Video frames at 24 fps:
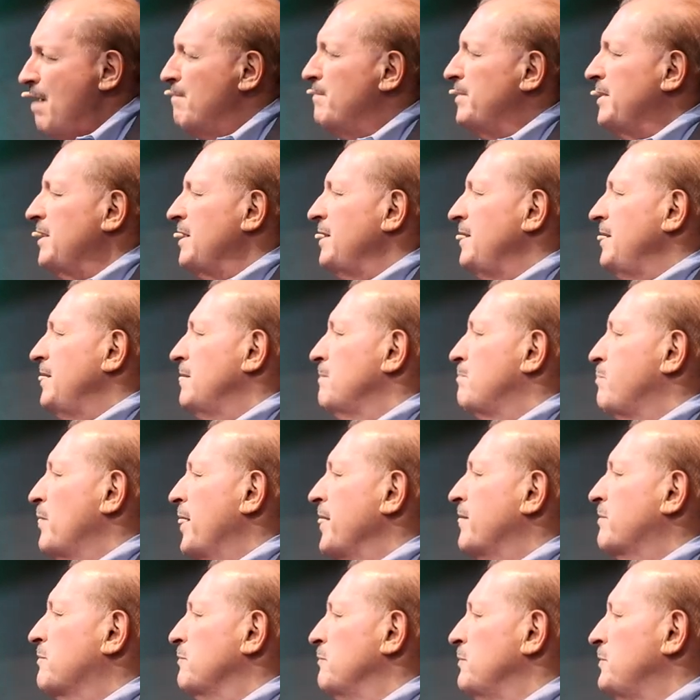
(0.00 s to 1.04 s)
How many need a
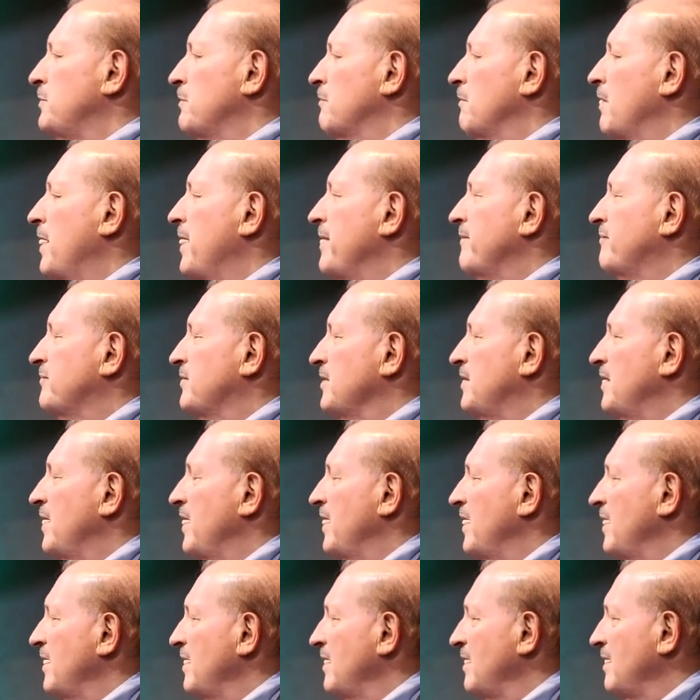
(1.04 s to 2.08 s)
breakthrough in your life
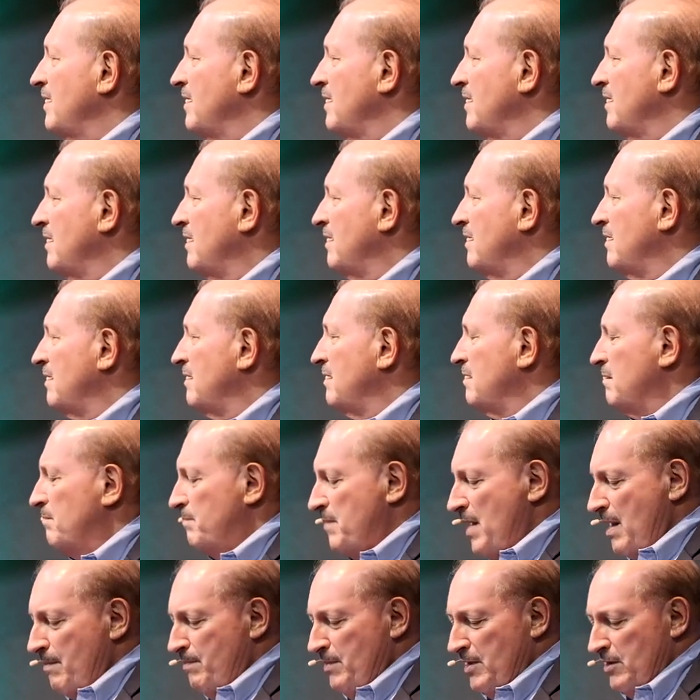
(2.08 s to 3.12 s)
today?
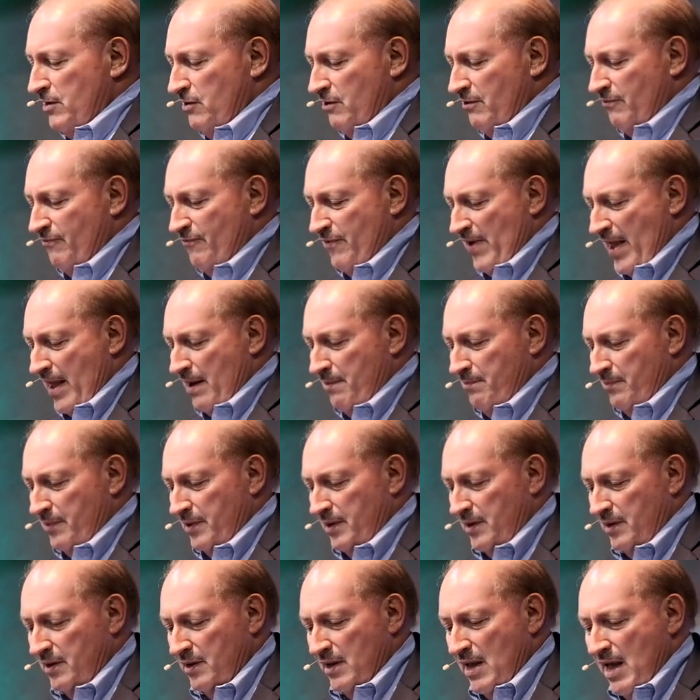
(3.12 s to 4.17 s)
Maybe in your
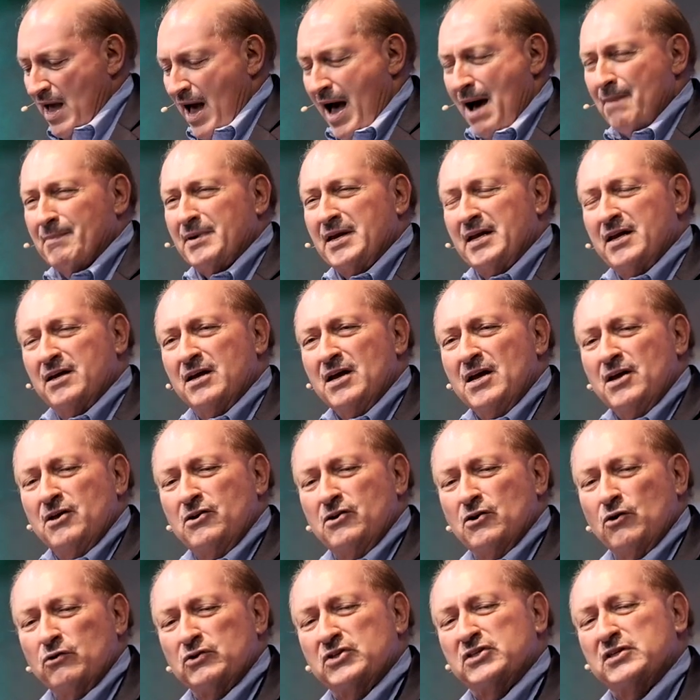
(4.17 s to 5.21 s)
family. How many of
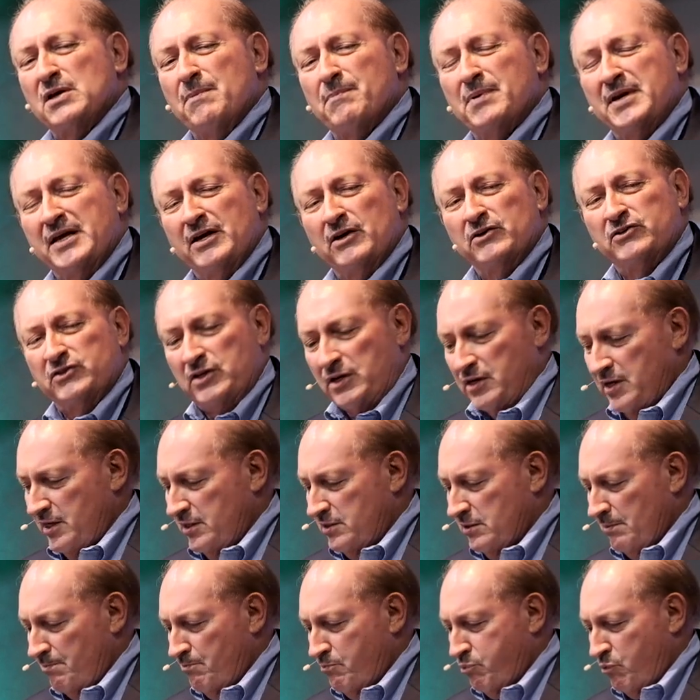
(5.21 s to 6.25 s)
you know somebody else
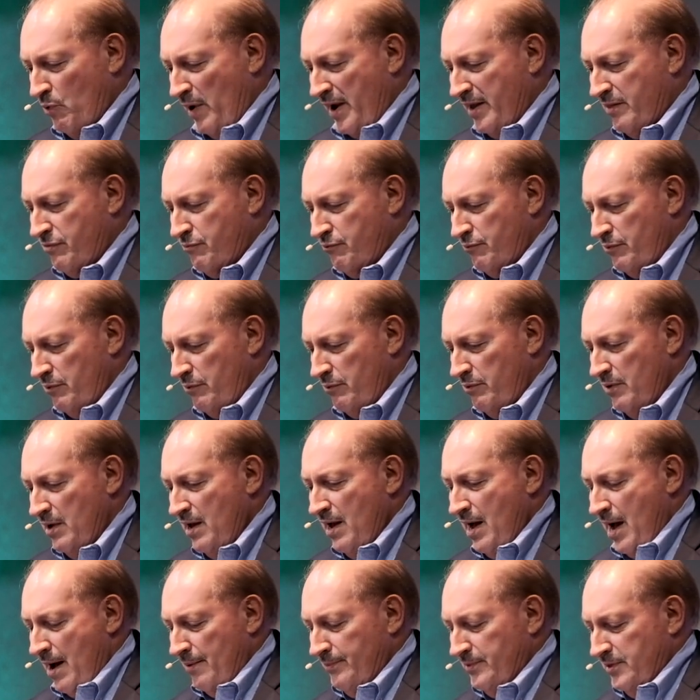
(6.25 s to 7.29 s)
that needs a breakthrough?
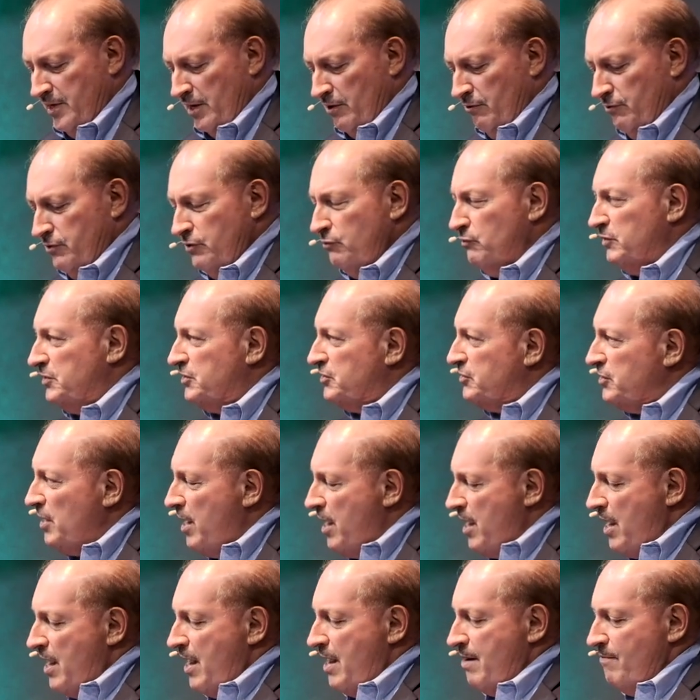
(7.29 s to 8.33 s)
I'm telling you,
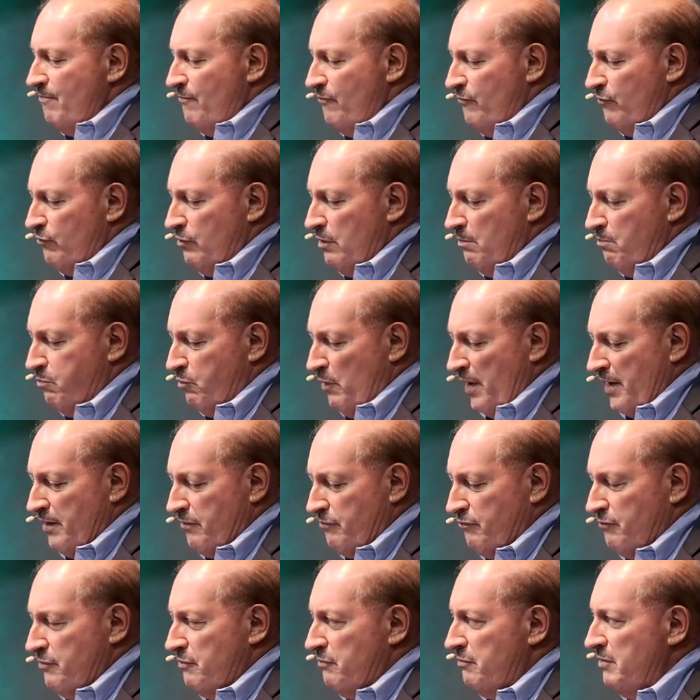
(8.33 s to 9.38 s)
it's time for a
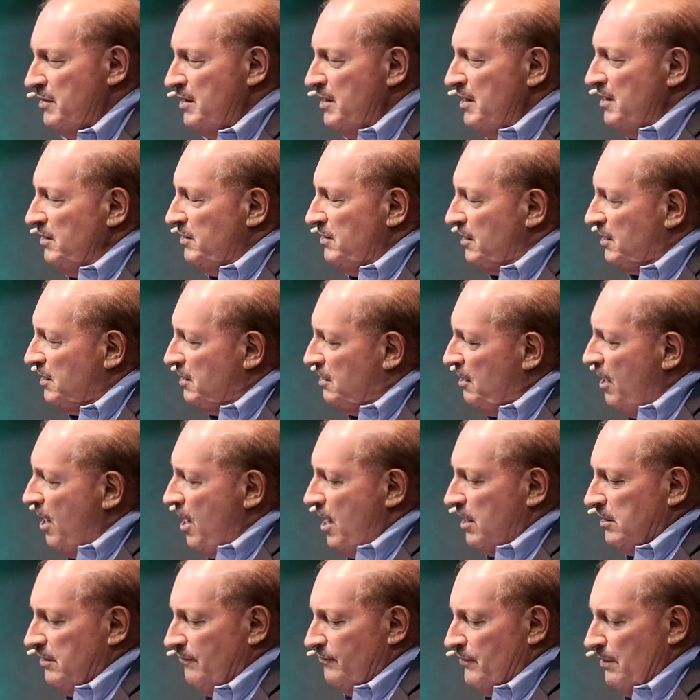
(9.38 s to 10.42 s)
breakthrough. The
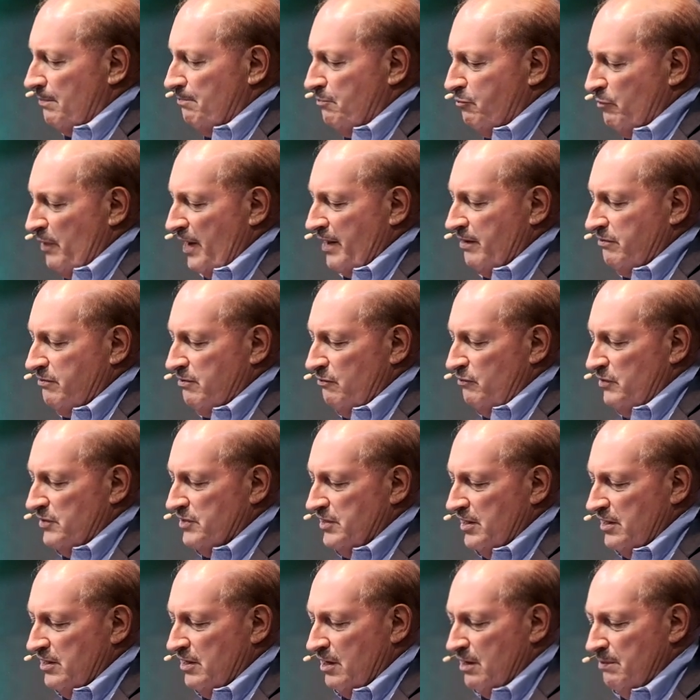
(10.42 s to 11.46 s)
God of the
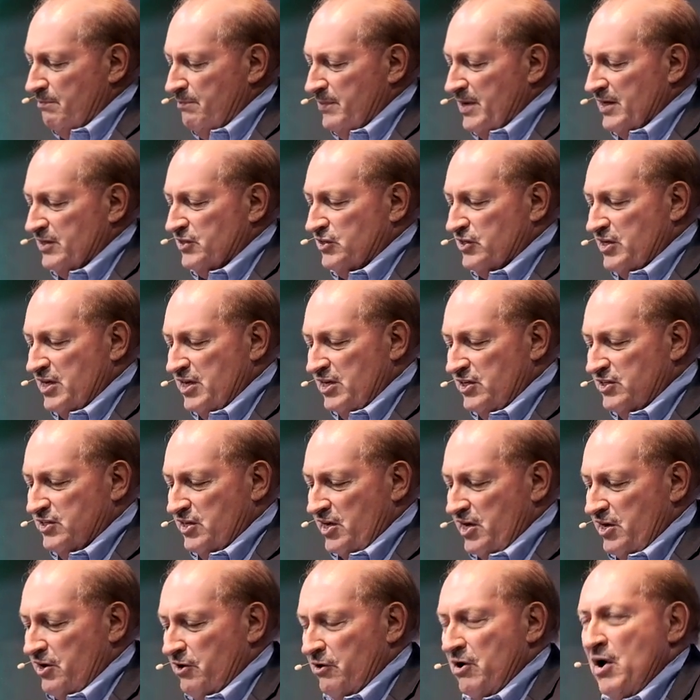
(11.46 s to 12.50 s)
breakthrough is in our midst.
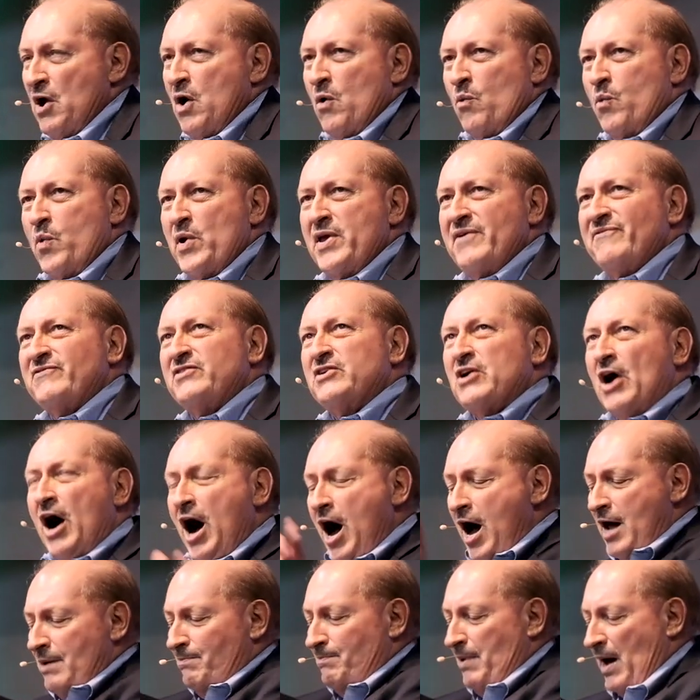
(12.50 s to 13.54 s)
He's here.
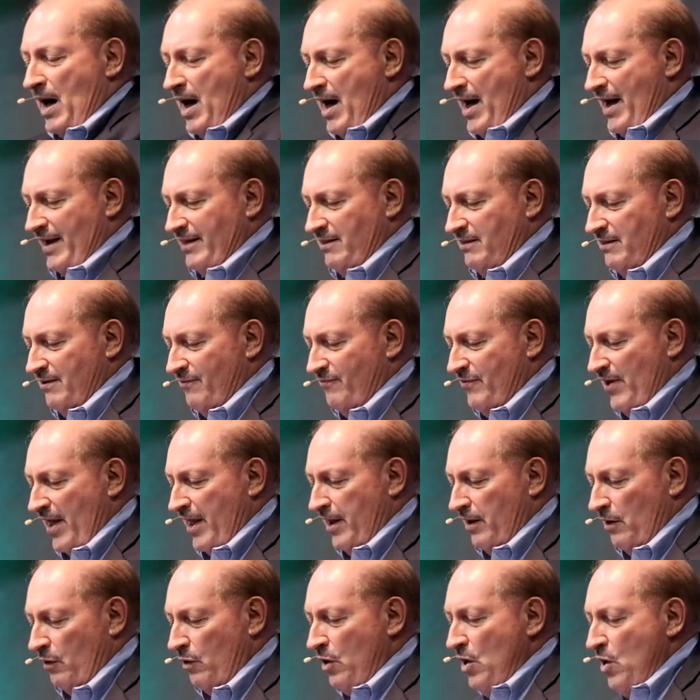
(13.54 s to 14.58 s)
We've gone behind the
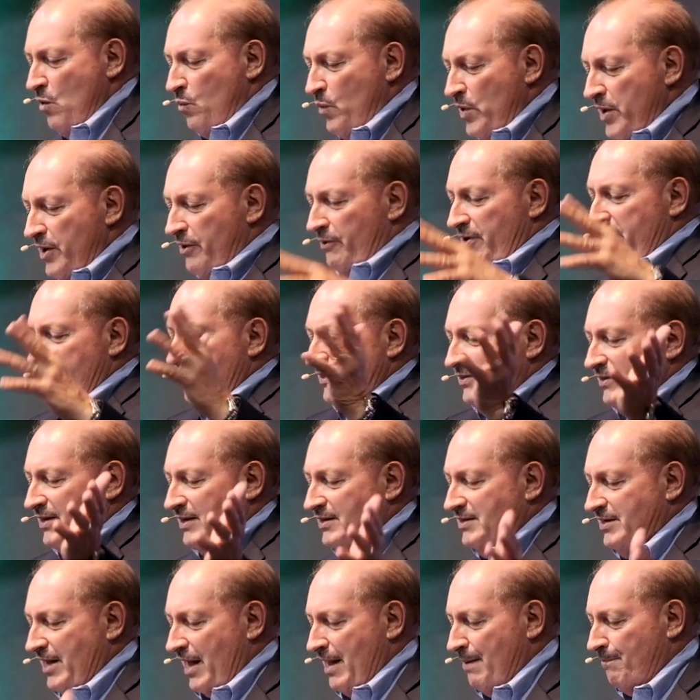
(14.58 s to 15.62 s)
veil. We're
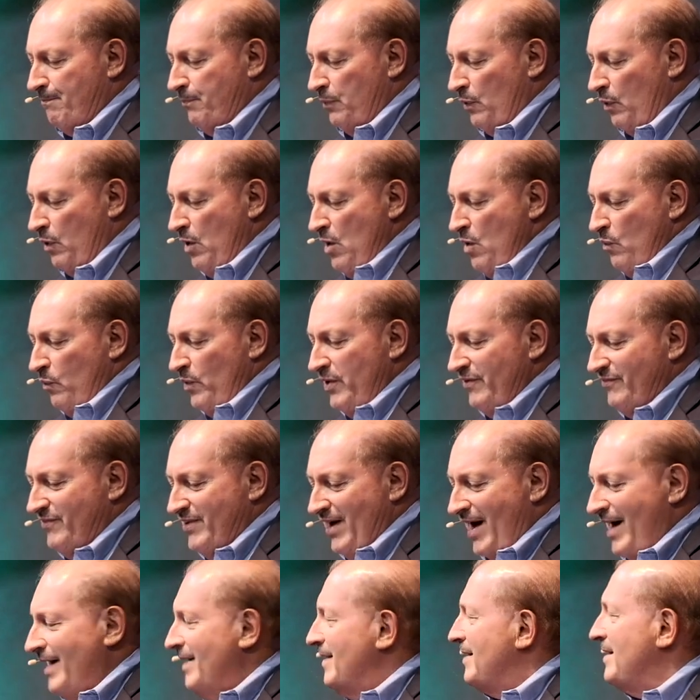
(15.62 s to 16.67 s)
in the temple.
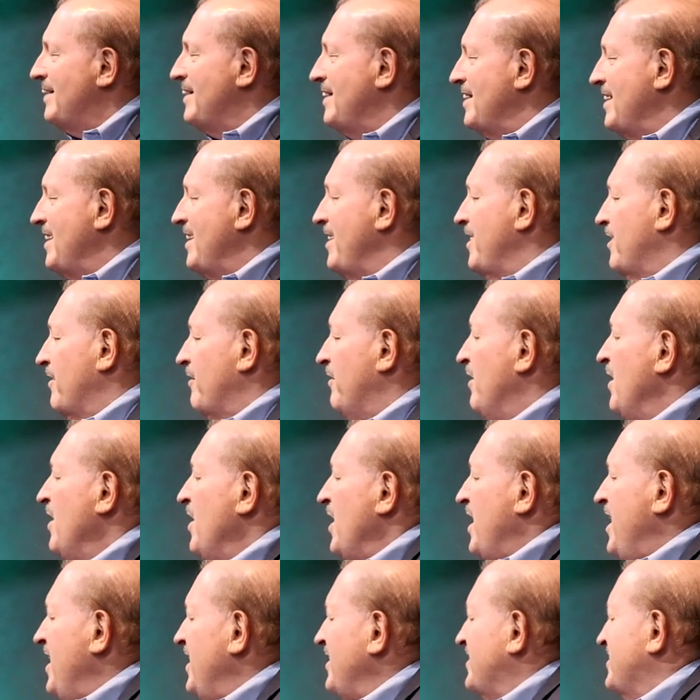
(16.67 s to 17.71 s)
We've gotten
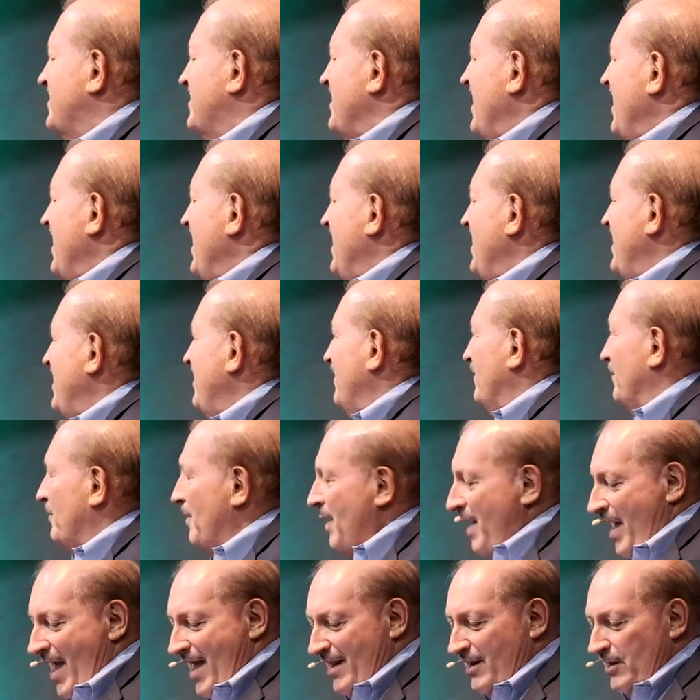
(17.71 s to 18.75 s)
near. He's the
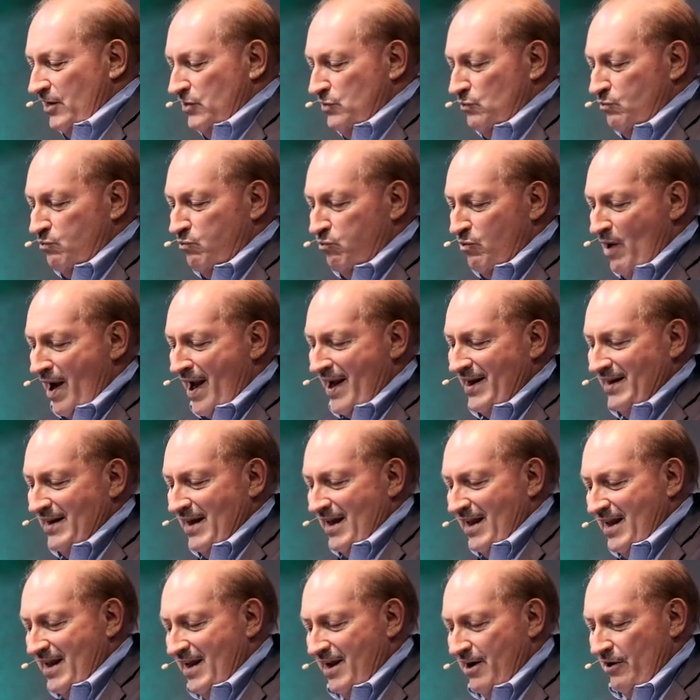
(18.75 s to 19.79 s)
healer, and he's
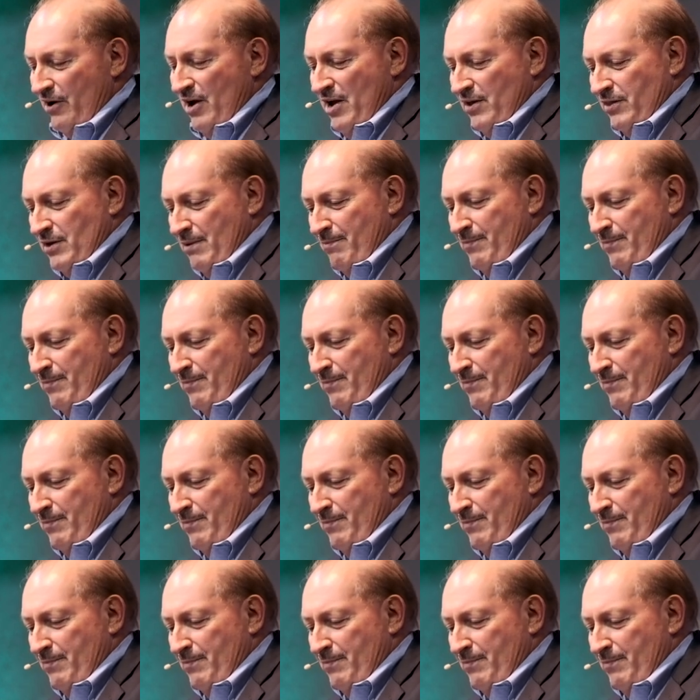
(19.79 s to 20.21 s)
right here.